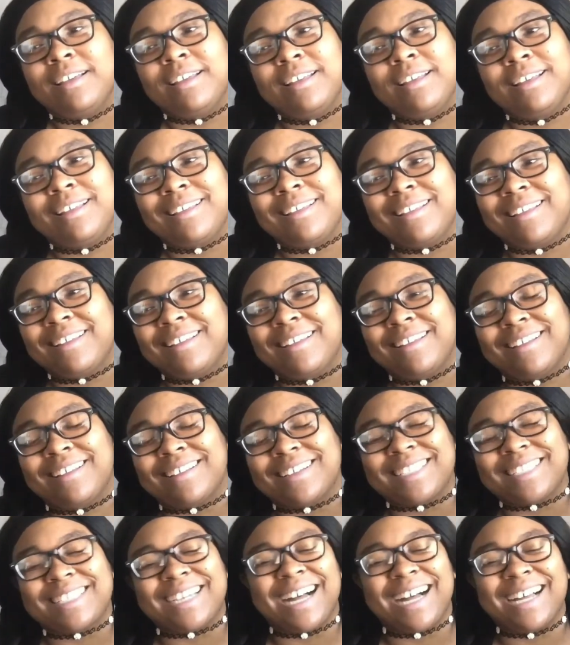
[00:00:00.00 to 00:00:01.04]

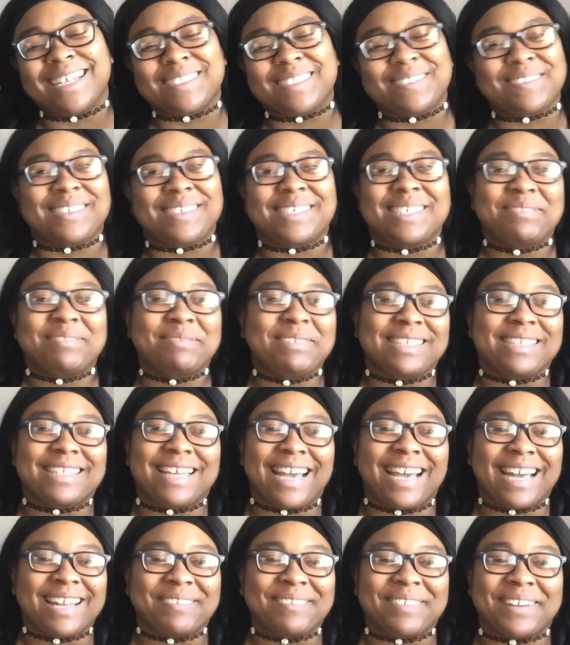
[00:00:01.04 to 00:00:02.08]
gosh, just me
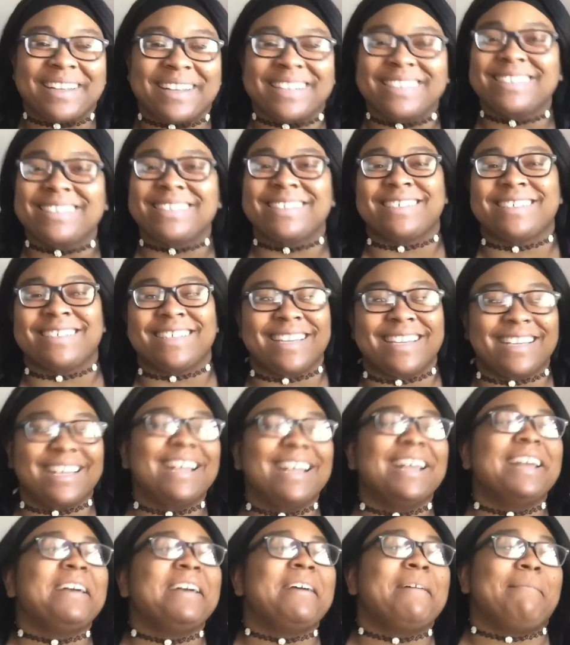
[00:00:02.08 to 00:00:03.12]
thinking about it, it's just like,
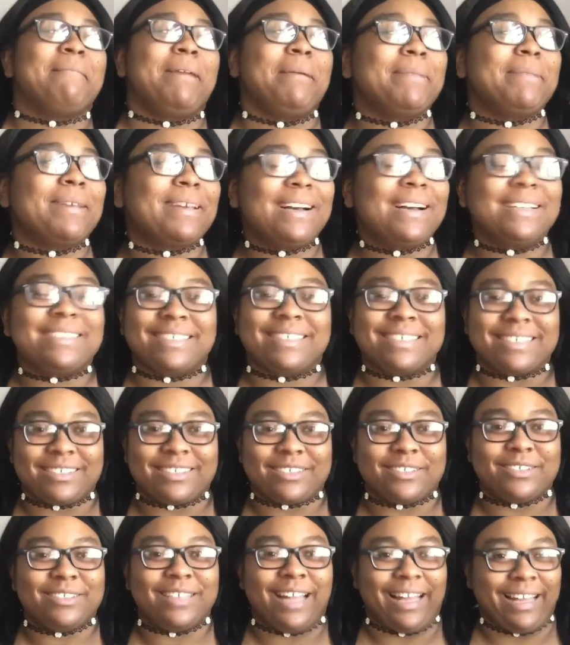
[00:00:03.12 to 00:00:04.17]
maybe because it's
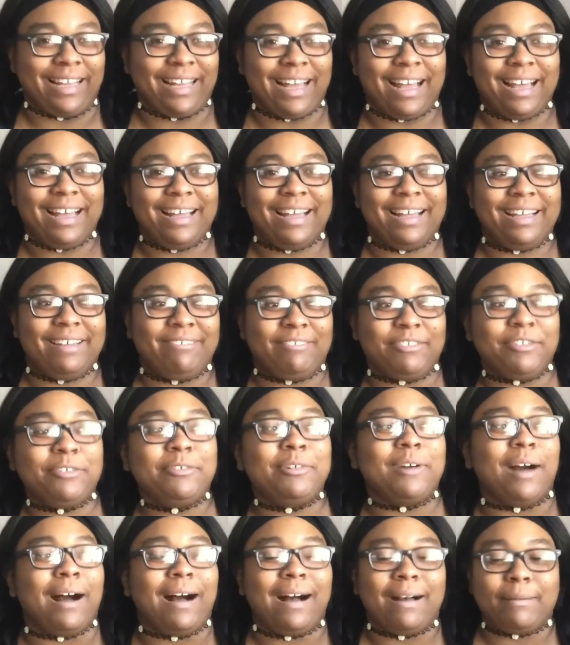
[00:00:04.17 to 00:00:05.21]
like, when
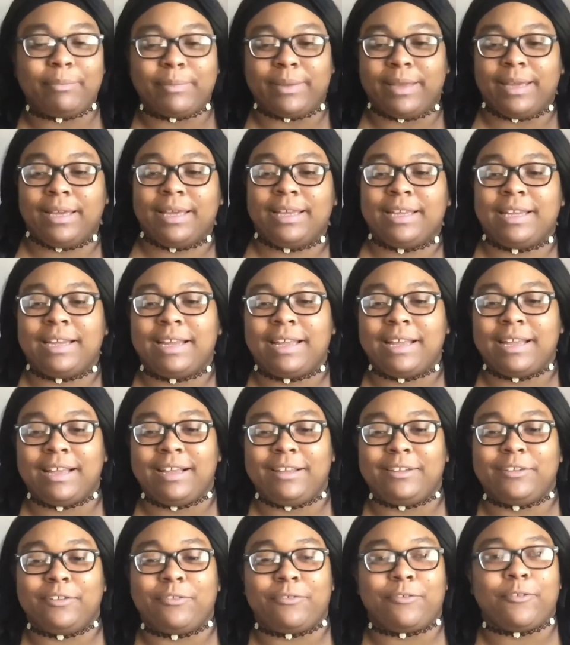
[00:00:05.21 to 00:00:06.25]
you hop in,
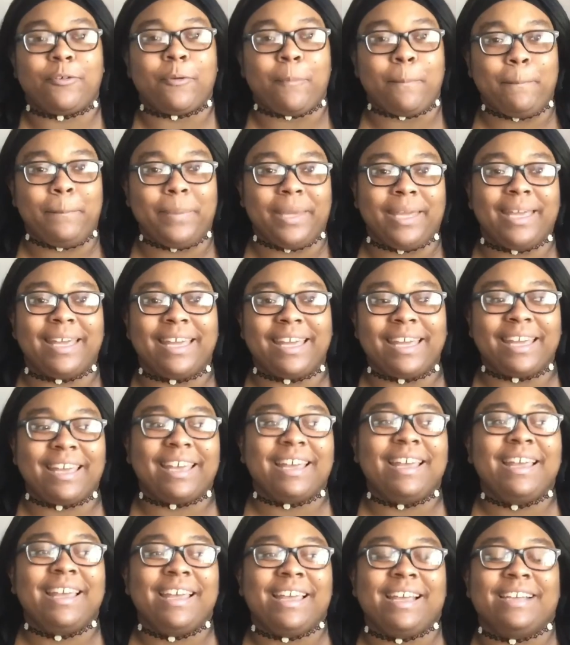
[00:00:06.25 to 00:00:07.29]
you feel big,
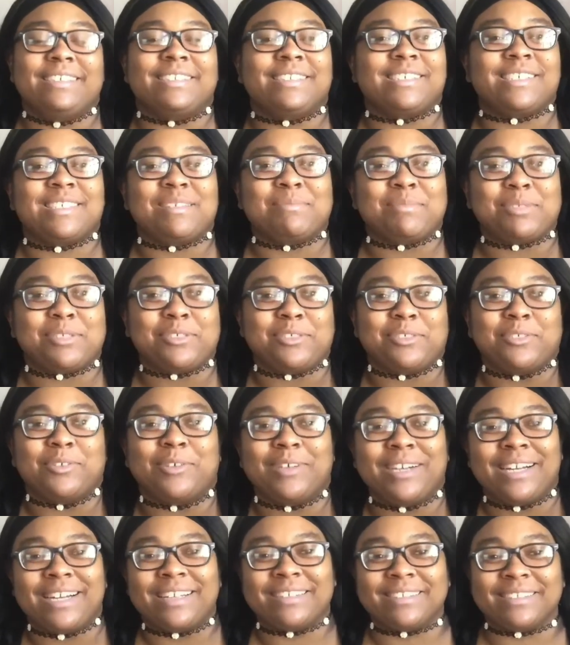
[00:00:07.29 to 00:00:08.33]
and since I'm
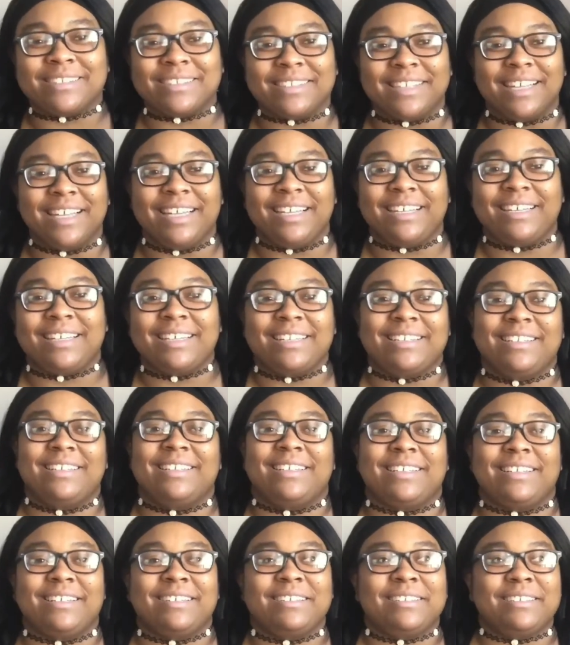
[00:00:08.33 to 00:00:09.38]
short and like
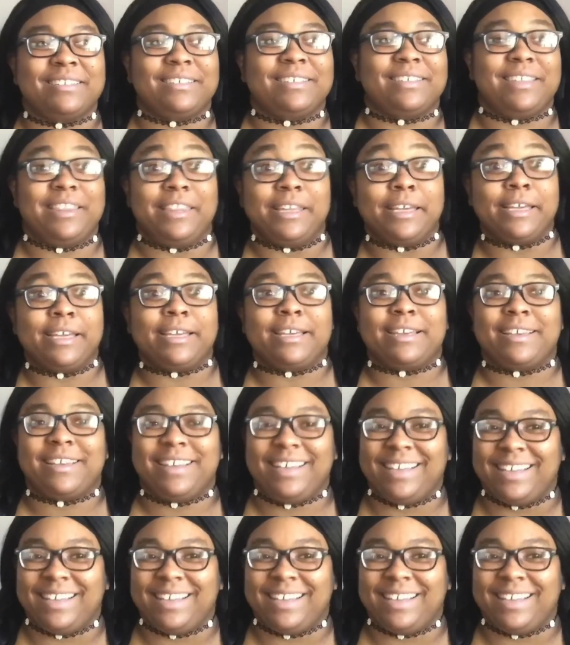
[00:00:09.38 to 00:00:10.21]
thick.